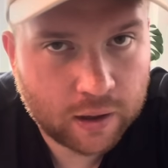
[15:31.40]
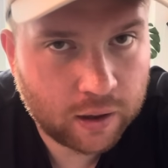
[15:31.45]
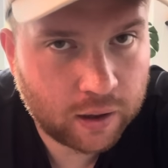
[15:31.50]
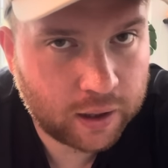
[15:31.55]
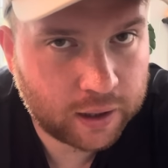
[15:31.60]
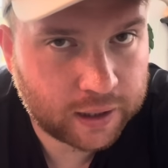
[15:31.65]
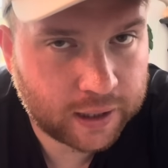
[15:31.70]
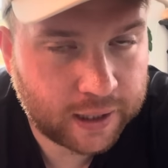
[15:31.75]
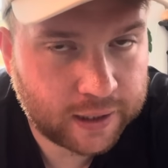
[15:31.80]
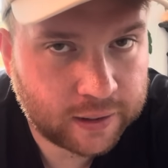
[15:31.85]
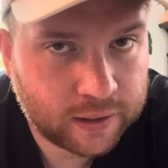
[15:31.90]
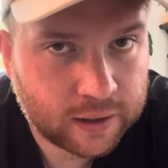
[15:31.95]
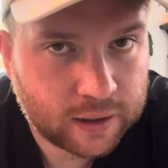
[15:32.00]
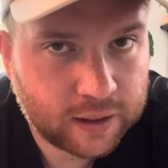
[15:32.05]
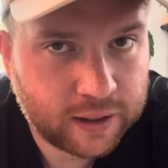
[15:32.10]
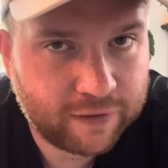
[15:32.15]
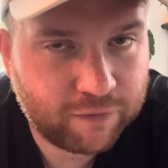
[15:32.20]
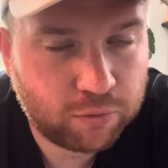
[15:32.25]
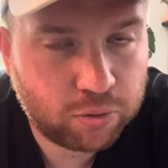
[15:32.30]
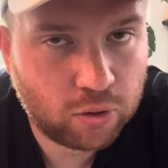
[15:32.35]
Again,
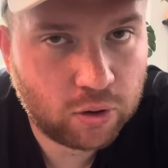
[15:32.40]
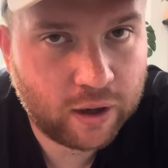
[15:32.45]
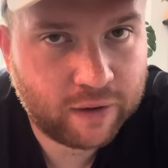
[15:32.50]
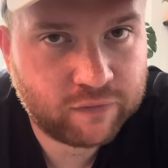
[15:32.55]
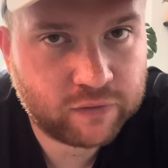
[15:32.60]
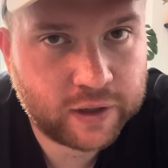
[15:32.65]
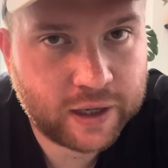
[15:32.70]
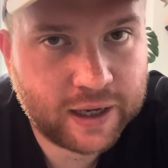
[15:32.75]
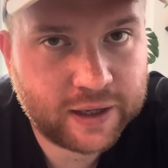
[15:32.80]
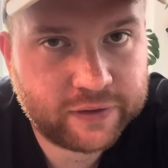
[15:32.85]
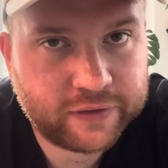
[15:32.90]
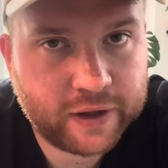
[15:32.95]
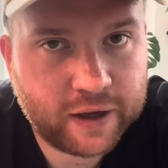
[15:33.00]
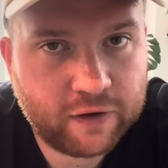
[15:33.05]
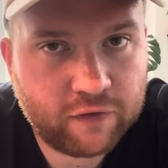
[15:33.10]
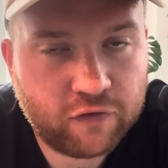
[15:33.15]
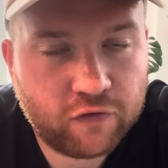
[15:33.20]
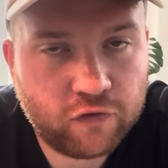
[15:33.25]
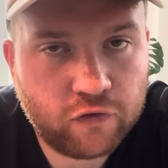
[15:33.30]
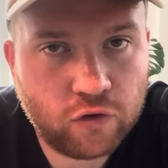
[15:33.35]
Liverpool haven't had that
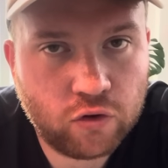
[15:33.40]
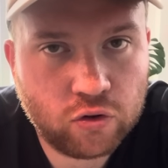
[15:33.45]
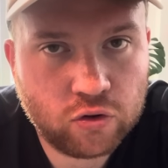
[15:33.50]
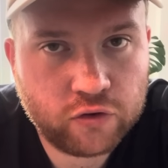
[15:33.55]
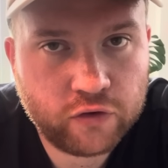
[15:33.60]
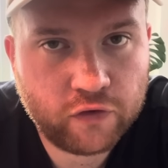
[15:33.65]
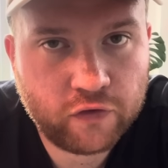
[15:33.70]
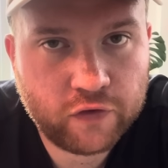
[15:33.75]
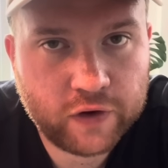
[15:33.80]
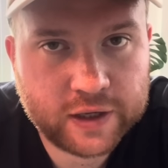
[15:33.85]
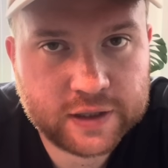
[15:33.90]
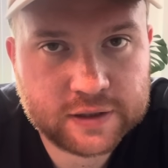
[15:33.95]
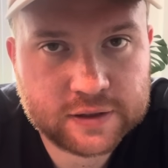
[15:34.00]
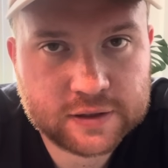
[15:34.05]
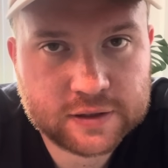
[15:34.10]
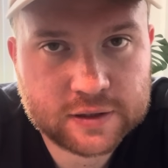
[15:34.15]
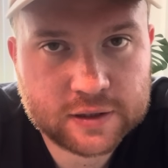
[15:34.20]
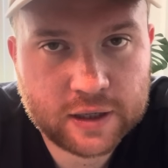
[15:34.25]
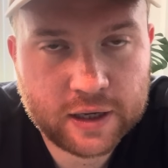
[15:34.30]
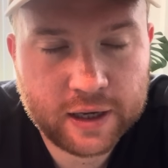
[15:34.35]
full
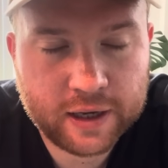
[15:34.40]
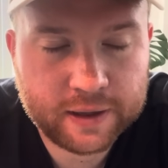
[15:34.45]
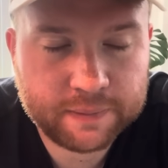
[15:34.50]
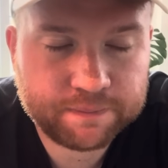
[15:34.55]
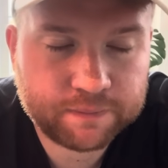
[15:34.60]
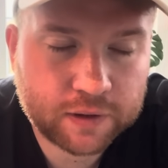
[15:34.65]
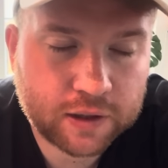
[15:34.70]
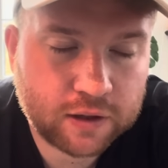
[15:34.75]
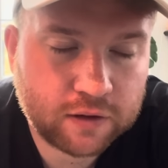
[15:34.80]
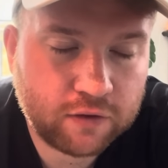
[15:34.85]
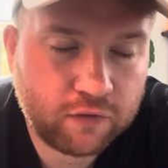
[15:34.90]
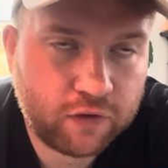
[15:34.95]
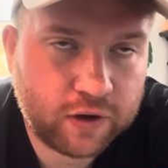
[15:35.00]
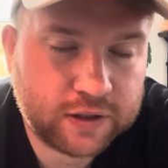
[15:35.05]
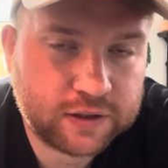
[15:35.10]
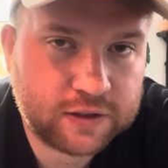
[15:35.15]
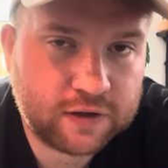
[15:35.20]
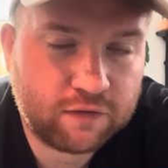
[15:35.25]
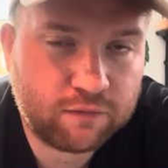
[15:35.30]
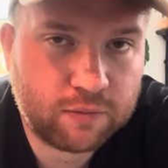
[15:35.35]
defensive
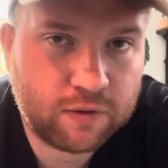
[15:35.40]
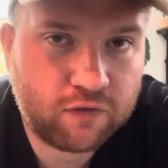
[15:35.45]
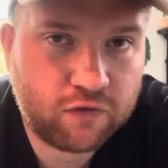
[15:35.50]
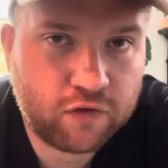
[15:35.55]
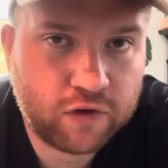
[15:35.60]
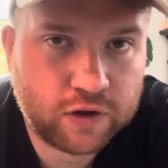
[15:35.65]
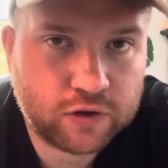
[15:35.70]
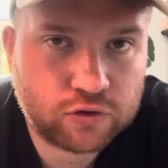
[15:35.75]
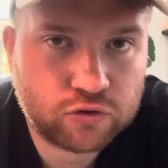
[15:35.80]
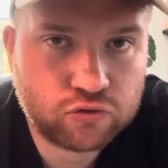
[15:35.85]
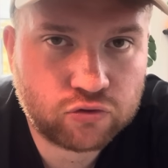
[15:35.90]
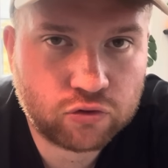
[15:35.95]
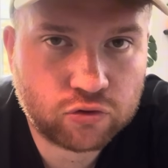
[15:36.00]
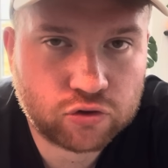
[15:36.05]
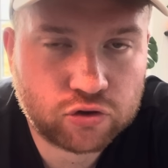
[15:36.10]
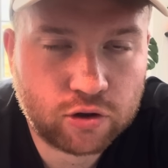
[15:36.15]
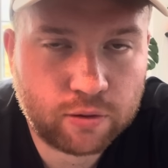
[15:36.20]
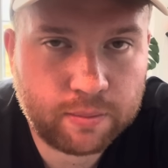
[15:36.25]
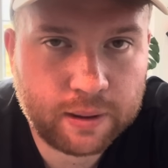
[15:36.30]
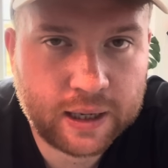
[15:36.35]
midfield
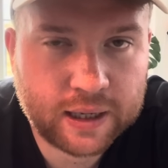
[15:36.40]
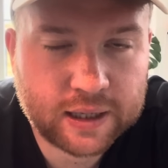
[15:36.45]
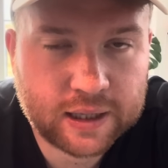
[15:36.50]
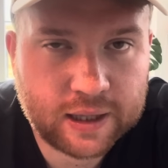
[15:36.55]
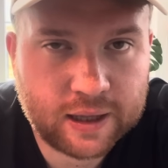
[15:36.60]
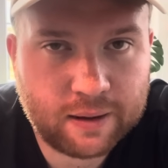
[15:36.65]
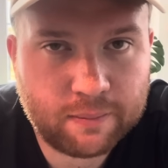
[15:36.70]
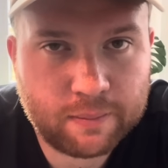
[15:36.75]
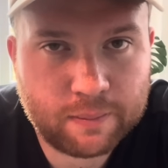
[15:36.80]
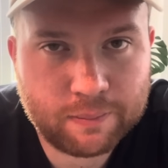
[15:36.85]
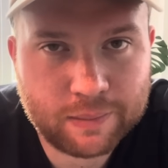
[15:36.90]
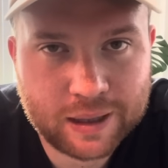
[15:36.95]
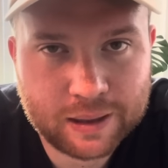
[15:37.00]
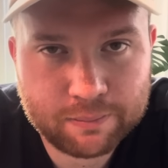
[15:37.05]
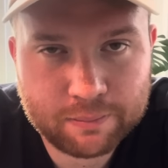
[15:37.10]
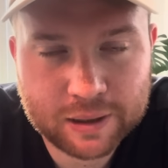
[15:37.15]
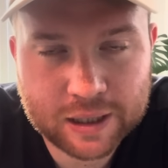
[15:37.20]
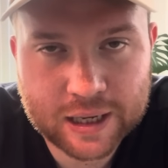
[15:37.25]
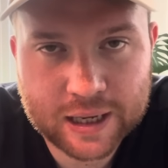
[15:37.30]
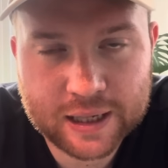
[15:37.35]
structure back yet.
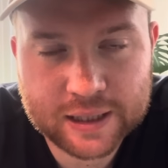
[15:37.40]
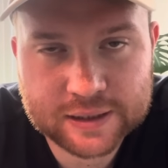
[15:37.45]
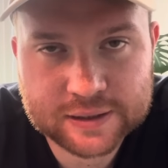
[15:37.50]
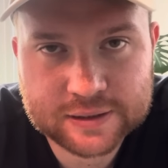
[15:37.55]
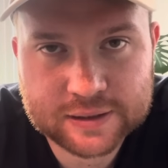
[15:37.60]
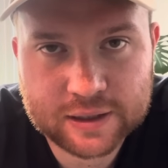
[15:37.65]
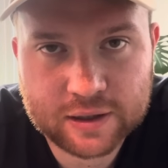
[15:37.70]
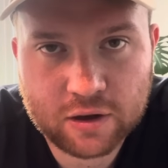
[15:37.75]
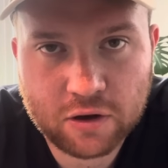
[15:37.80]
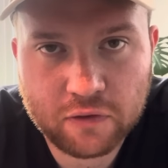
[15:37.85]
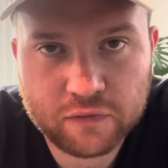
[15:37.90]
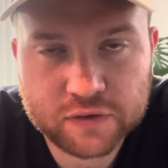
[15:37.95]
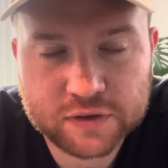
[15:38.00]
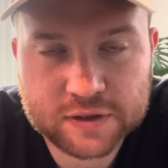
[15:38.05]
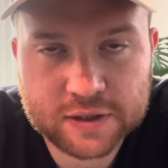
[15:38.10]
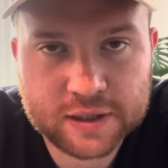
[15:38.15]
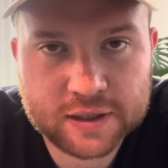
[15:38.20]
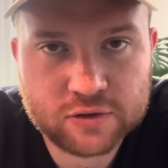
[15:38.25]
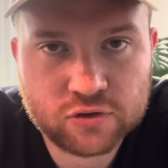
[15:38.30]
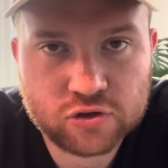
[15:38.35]
McAllister
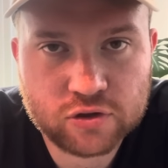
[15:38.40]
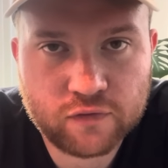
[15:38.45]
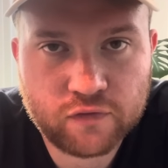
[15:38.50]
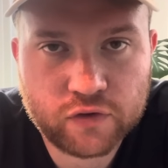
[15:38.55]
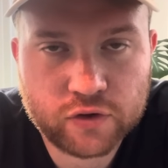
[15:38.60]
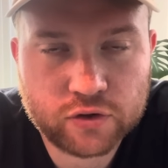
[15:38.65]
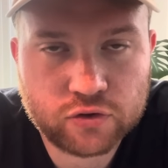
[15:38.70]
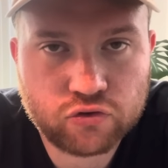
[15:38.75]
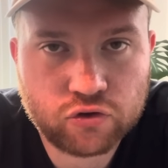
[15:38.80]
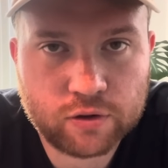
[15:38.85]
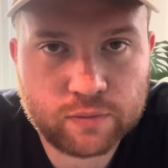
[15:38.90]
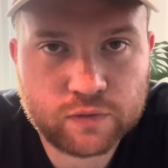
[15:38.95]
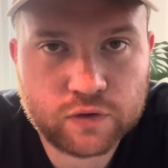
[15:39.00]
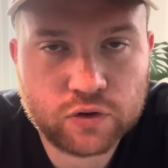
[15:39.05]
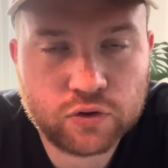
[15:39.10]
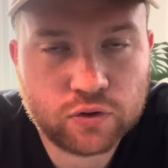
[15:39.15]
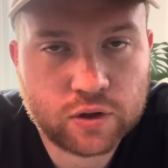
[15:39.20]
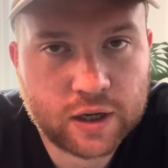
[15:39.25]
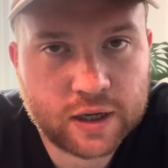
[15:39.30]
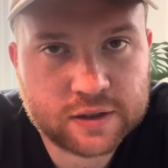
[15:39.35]
obviously injured for the trip to
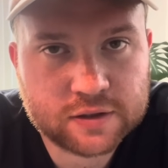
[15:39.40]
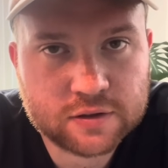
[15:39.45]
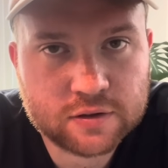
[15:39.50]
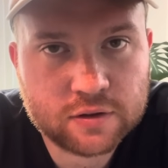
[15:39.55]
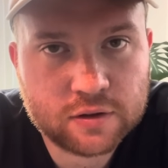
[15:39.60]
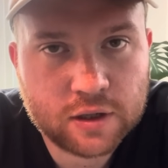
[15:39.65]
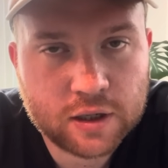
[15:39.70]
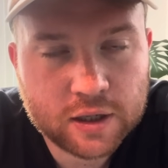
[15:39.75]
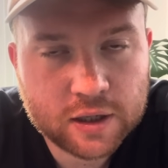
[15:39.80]
Newcastle.